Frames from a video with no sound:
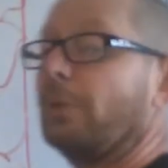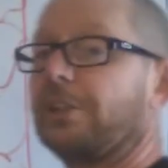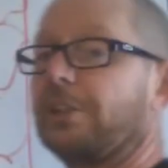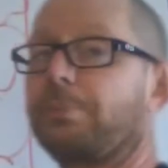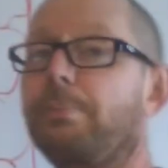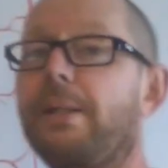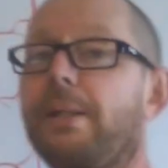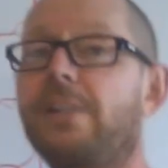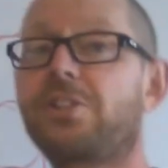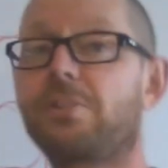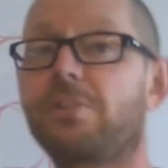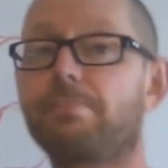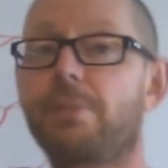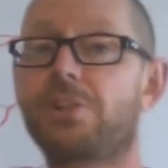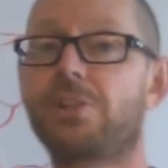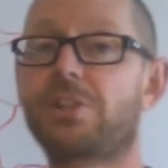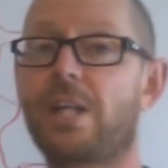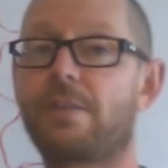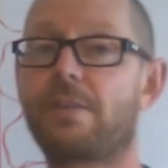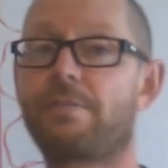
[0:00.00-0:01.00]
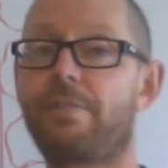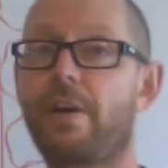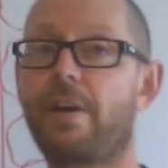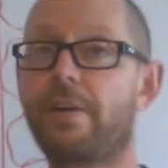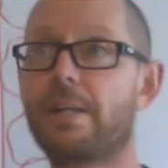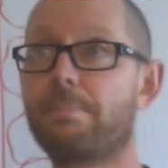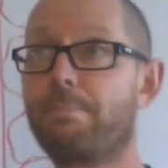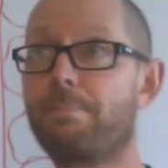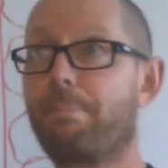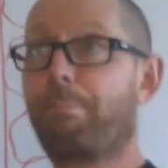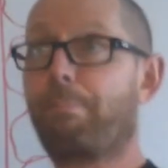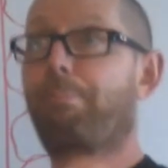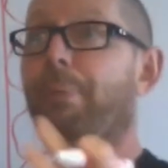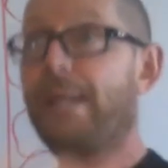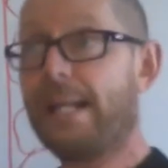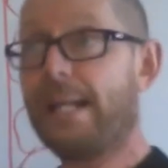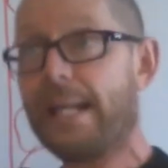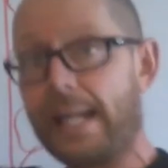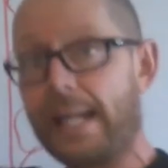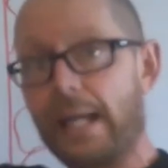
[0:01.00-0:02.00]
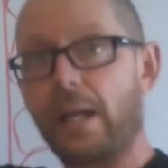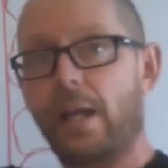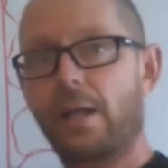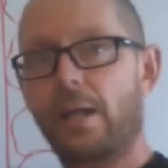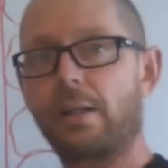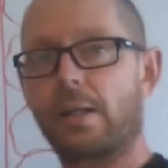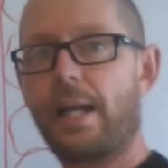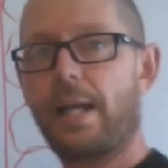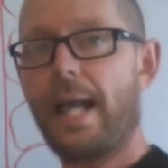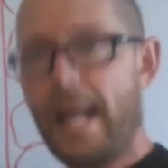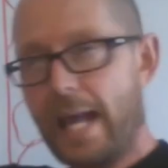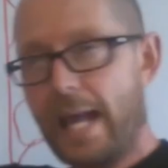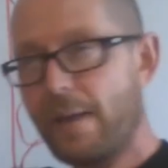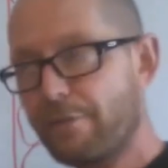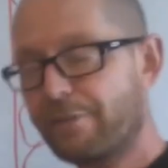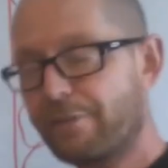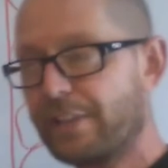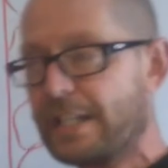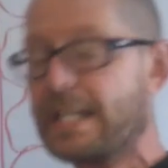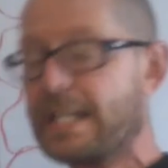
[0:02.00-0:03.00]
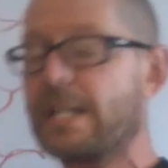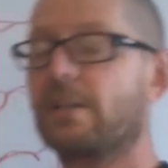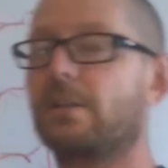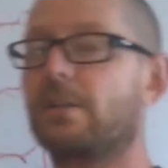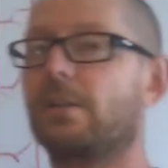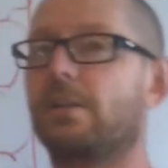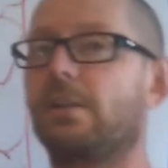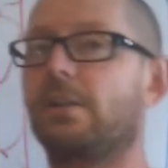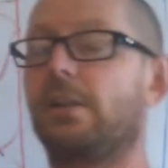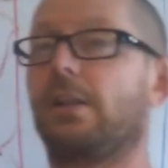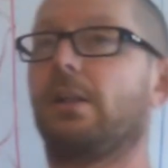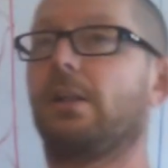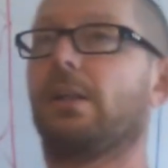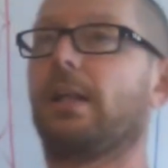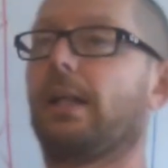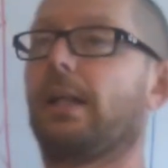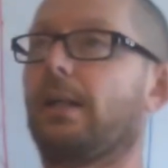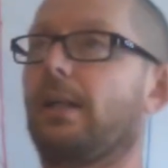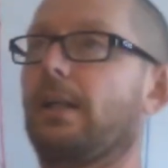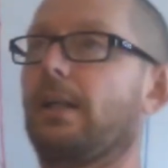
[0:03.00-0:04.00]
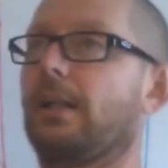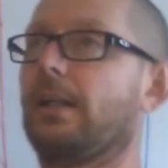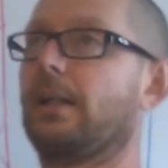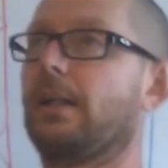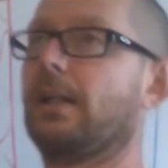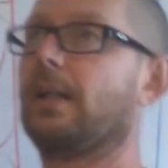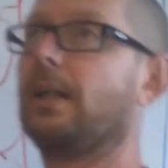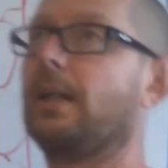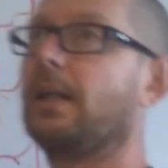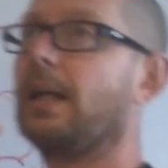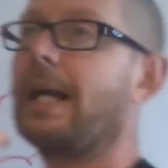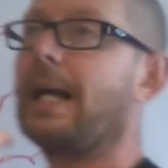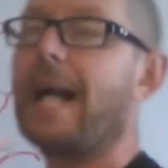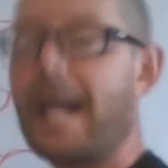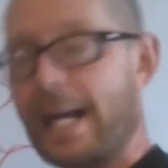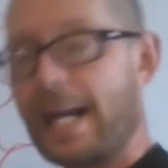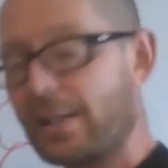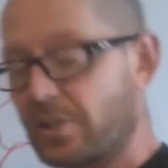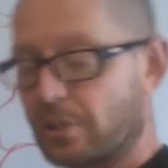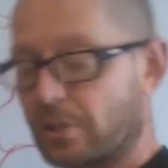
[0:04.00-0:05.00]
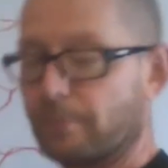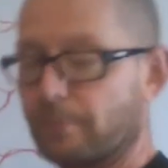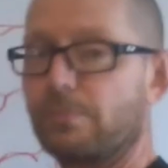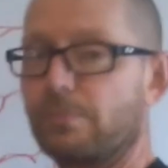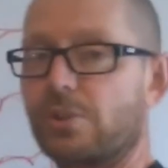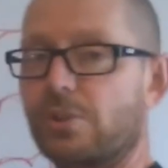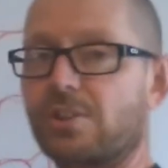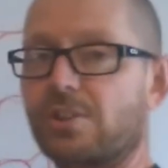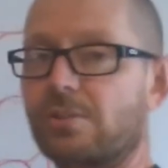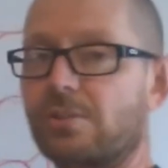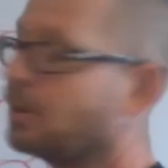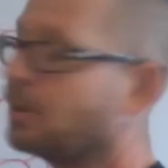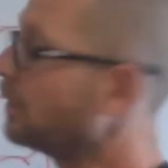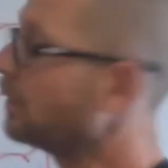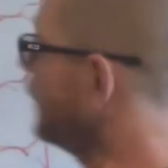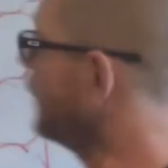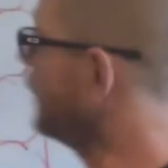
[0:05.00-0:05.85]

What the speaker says: which means it must have very big, heavy atoms